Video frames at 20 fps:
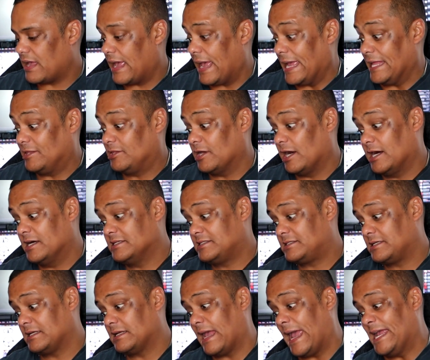It
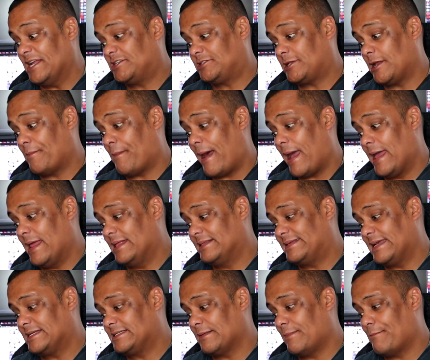does HDMI, and
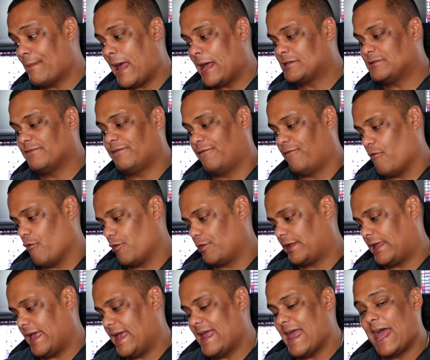it takes the max of
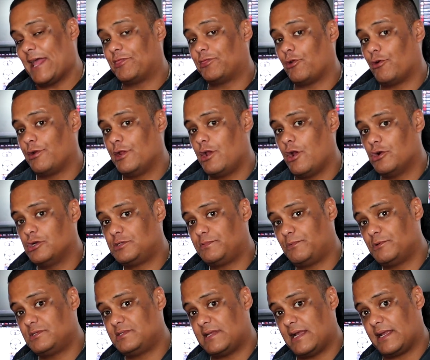4K at 30 hertz
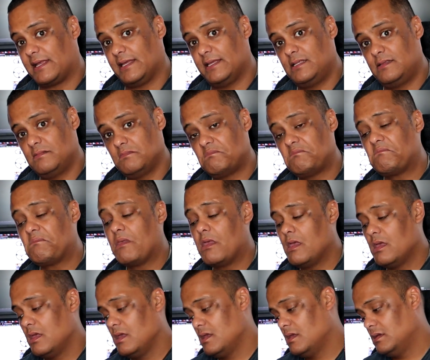per second.
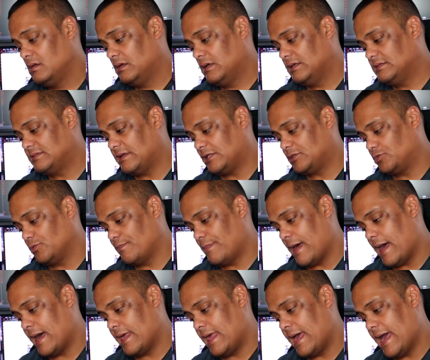It's not too
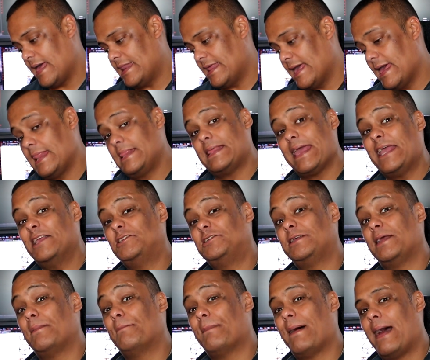bad. And then
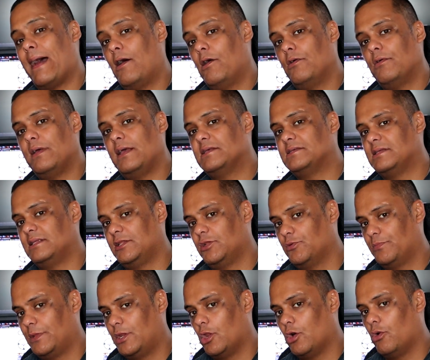HDMI out is a
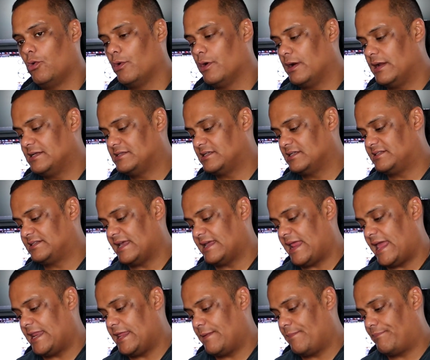little bit lower. It's a
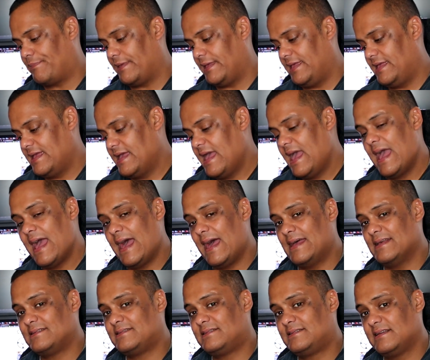1080p
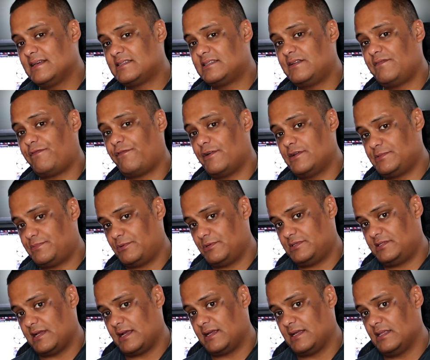at 60 frames per
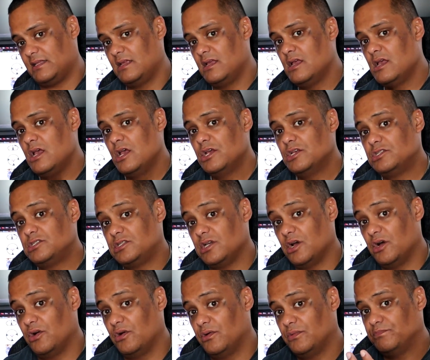second.
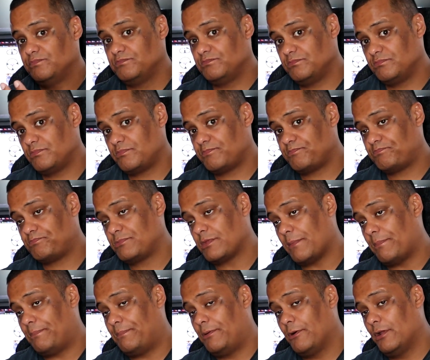So
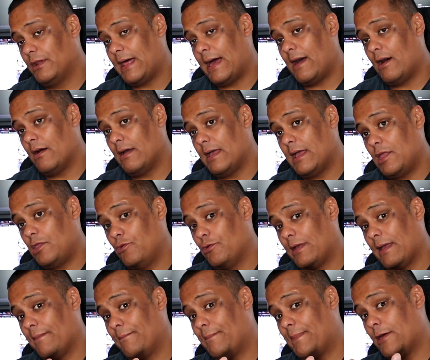the pull out,
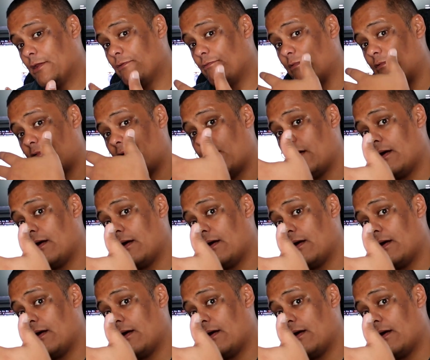you get better